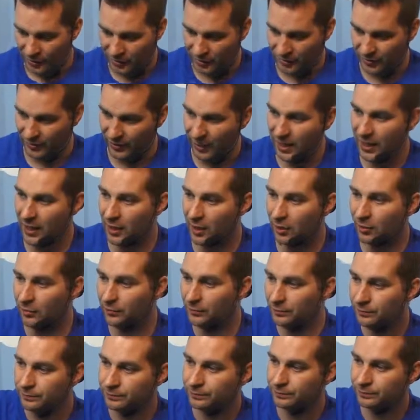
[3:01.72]
So now
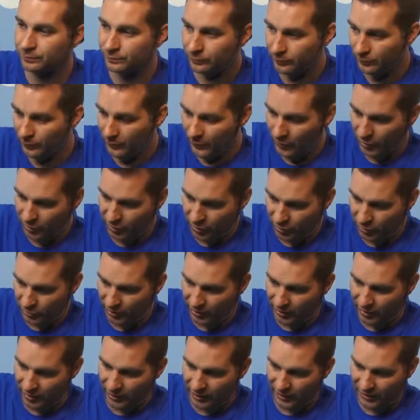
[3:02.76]
you
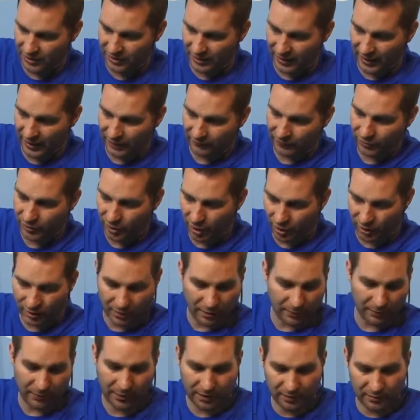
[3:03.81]
can actually have your dog
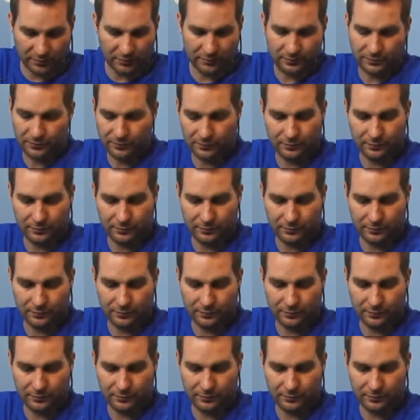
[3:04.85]
come in.